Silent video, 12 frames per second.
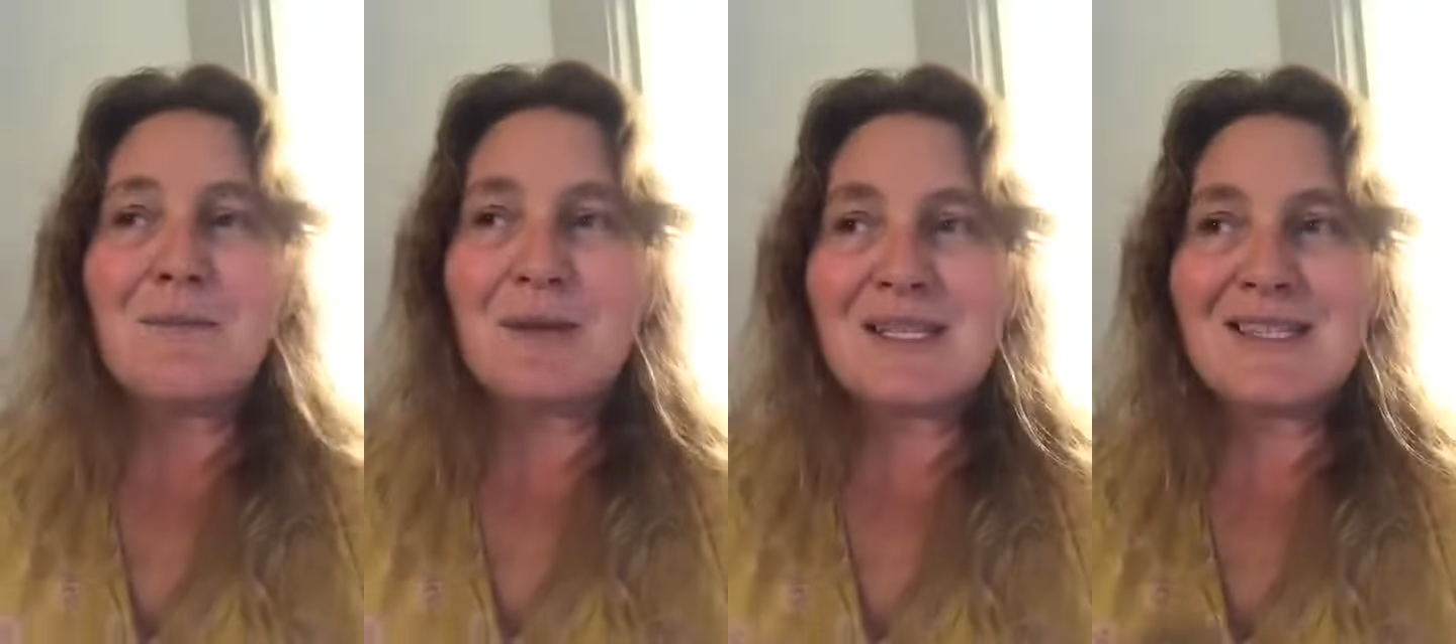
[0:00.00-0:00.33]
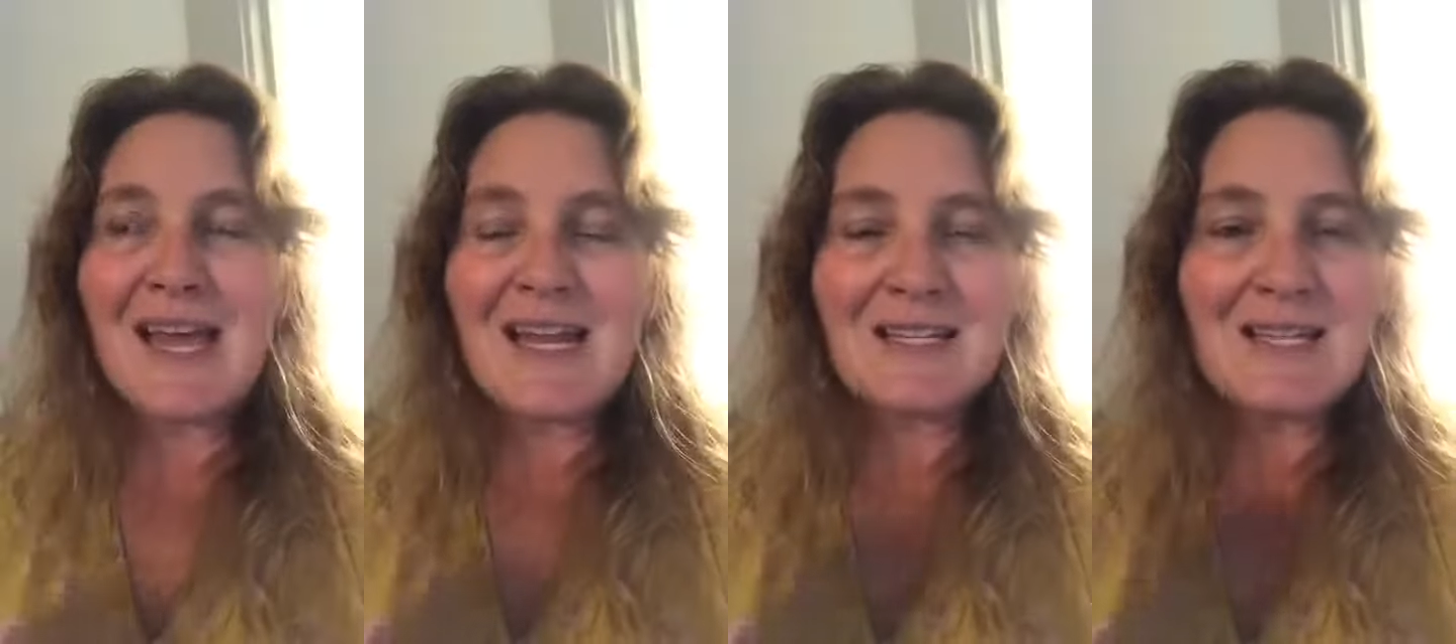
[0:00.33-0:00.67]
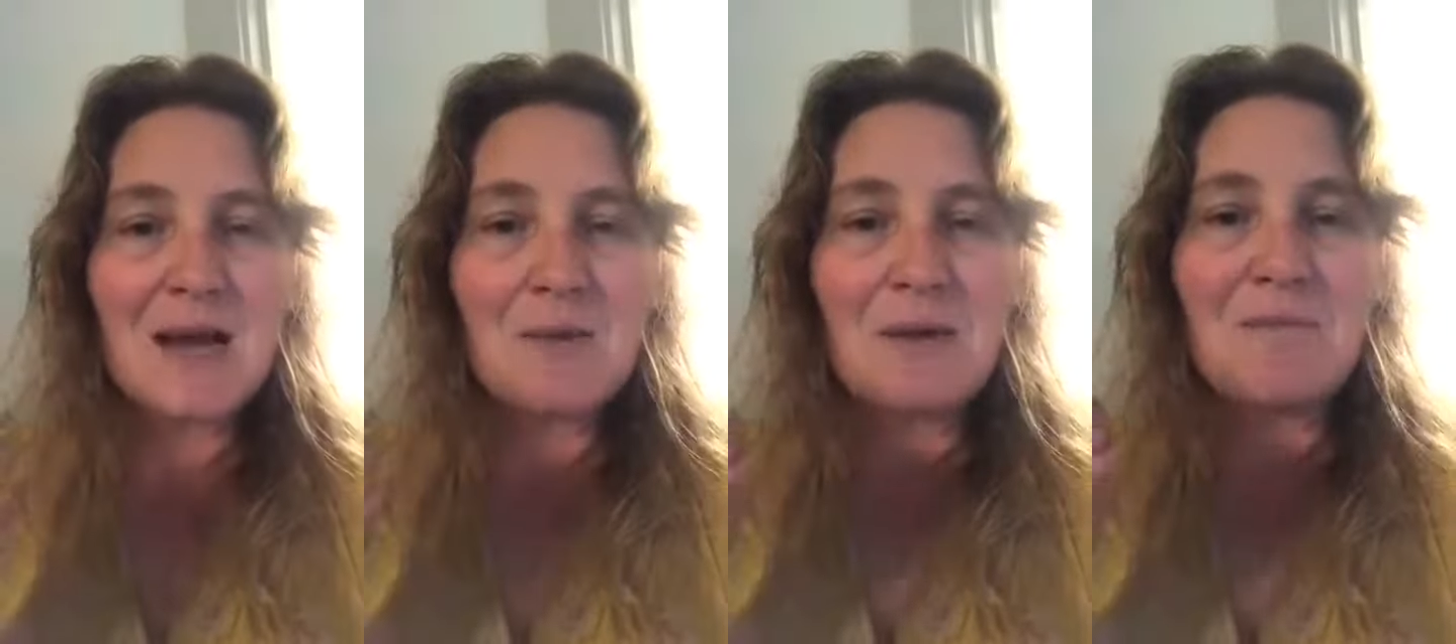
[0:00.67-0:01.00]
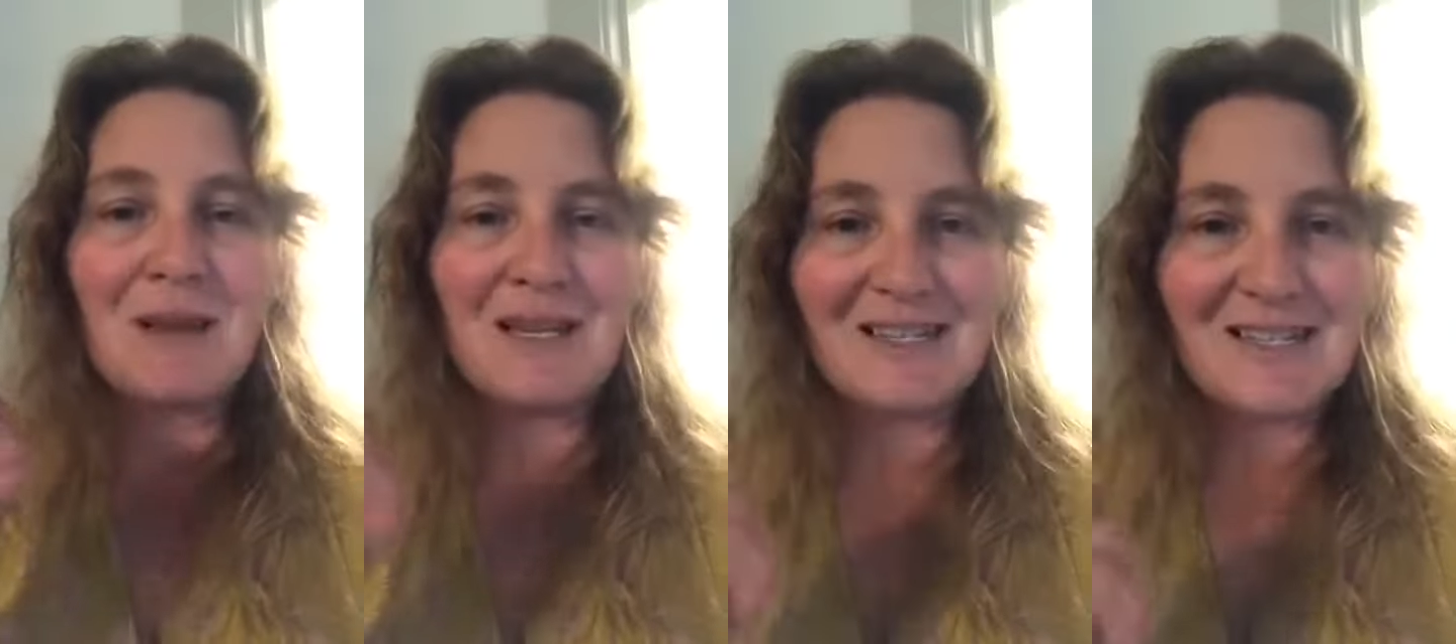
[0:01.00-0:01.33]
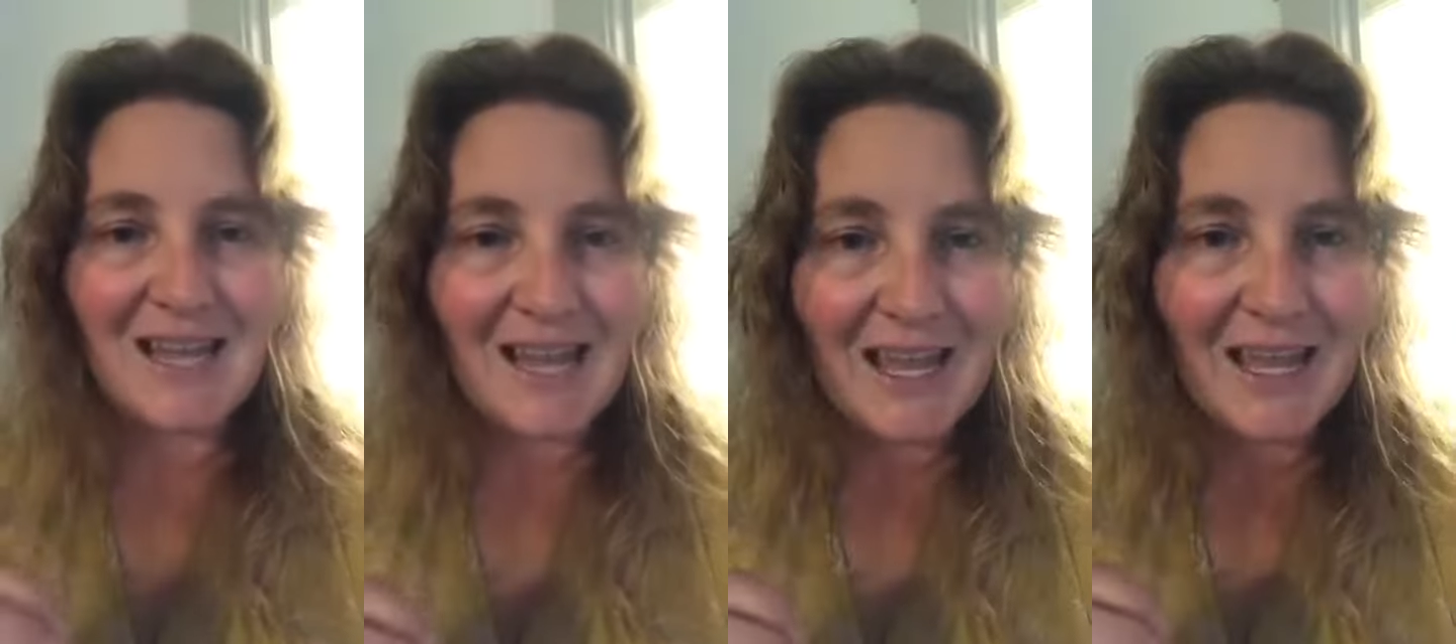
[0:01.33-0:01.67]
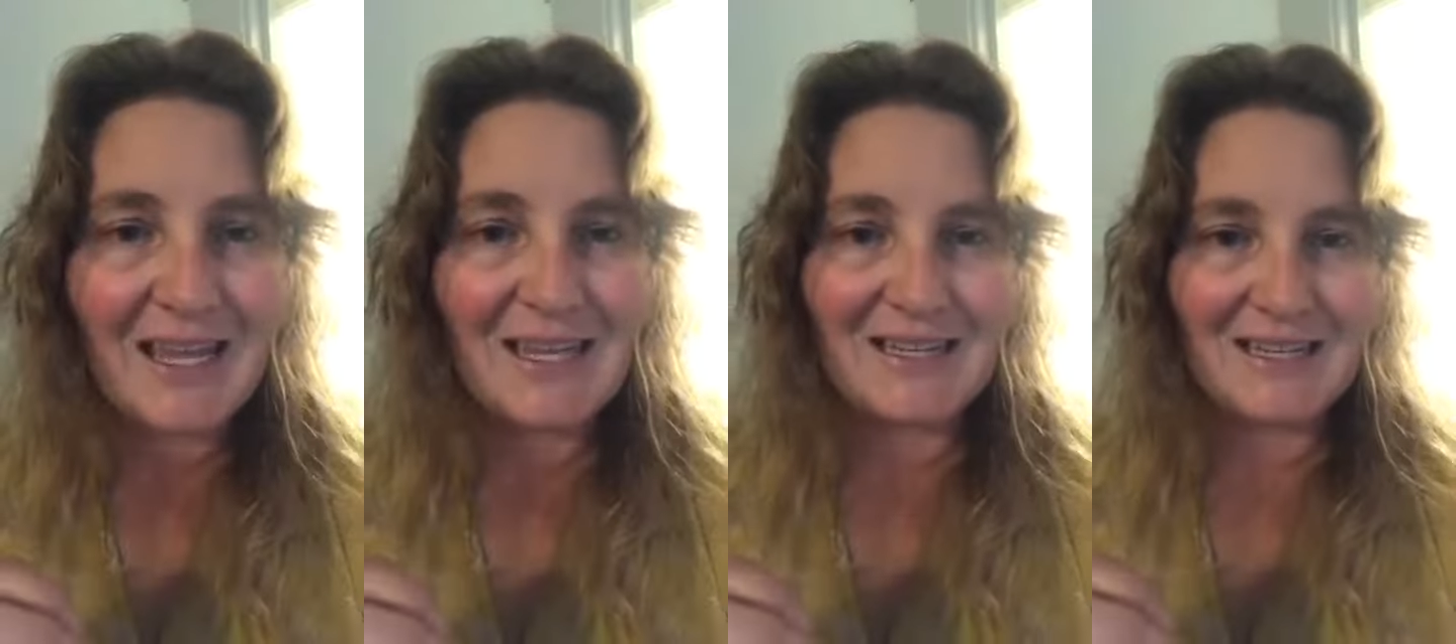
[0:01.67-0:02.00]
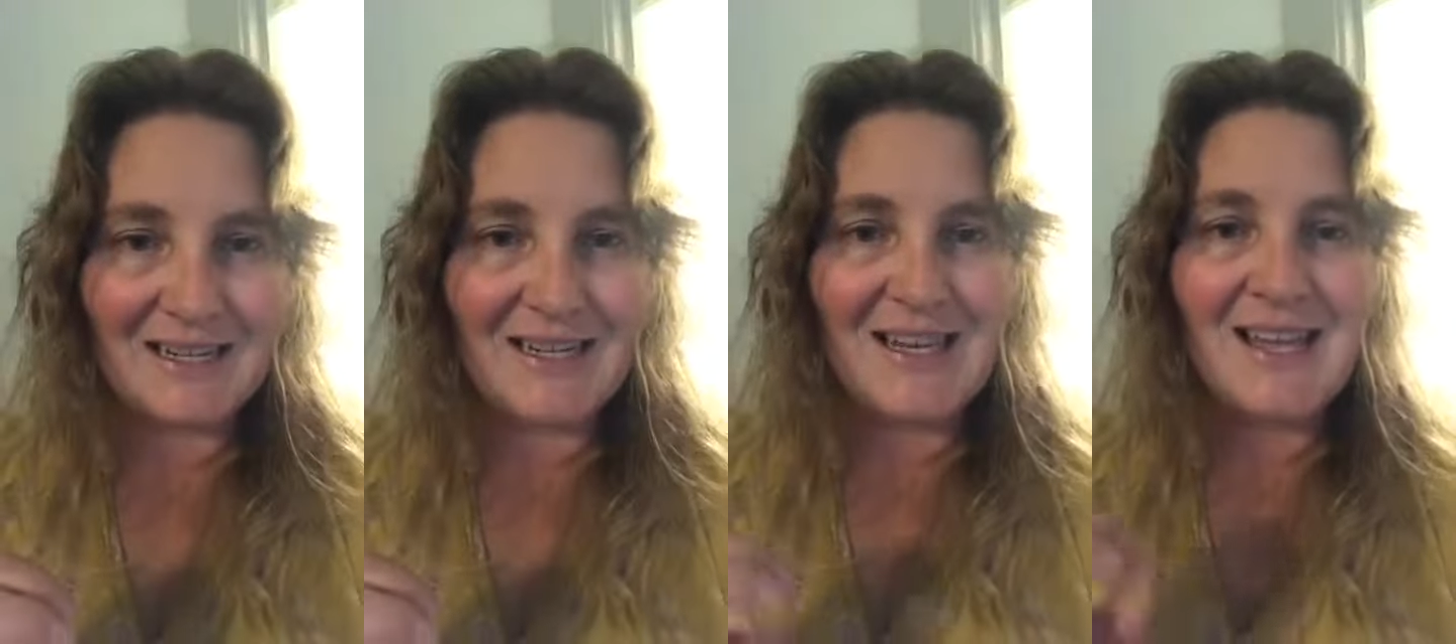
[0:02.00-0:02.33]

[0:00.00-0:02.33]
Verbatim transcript: because that is how we maintain